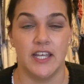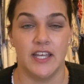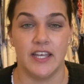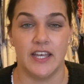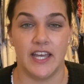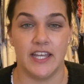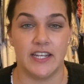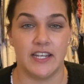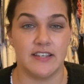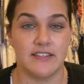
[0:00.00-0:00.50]

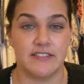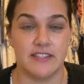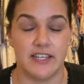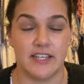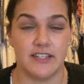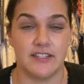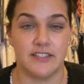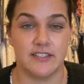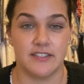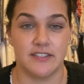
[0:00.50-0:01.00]
And I
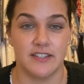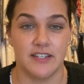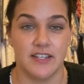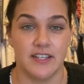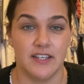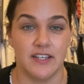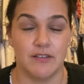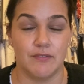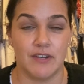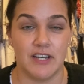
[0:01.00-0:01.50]
said,
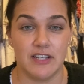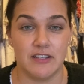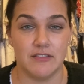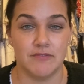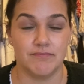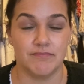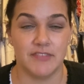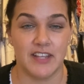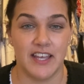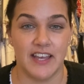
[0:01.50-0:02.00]
well,
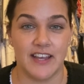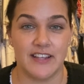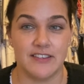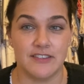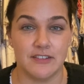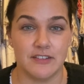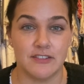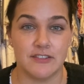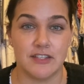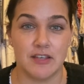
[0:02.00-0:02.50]
it's
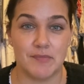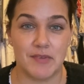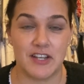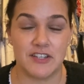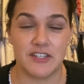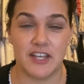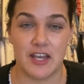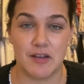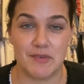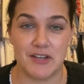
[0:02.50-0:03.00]
not so much
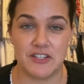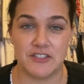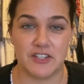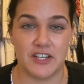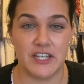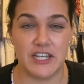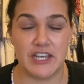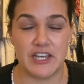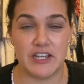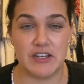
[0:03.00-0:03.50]
how much
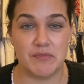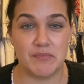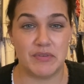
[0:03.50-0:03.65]
I earn,